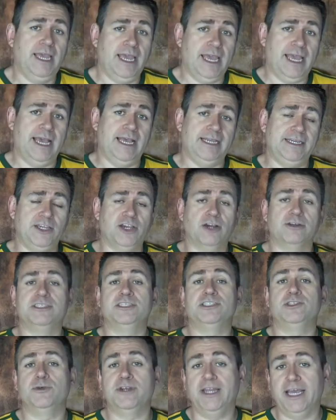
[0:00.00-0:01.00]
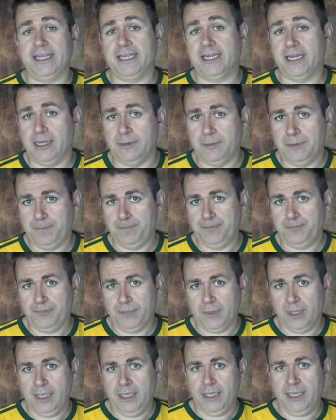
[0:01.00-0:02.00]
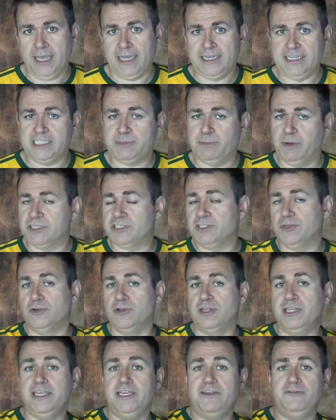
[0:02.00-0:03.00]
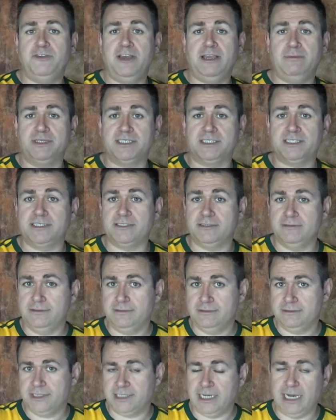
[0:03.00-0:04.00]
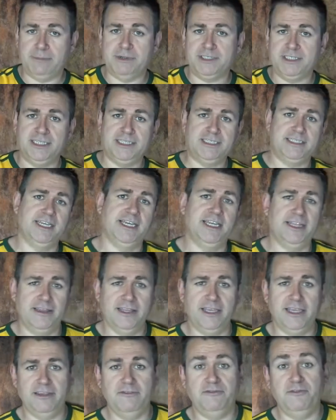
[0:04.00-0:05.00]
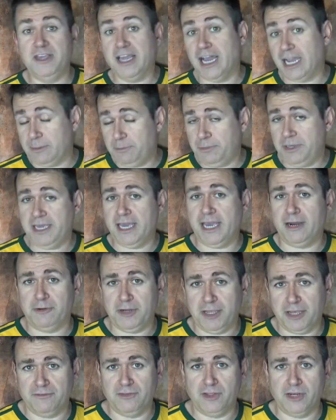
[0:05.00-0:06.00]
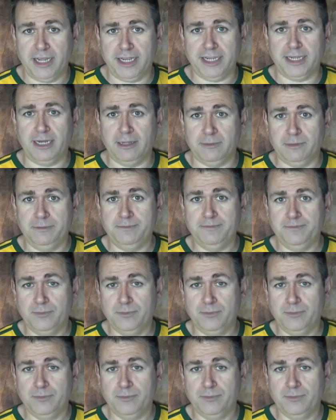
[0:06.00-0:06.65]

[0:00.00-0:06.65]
And he goes into a nightclub and he spots all the famous celebrities in the VIP area of the nightclub,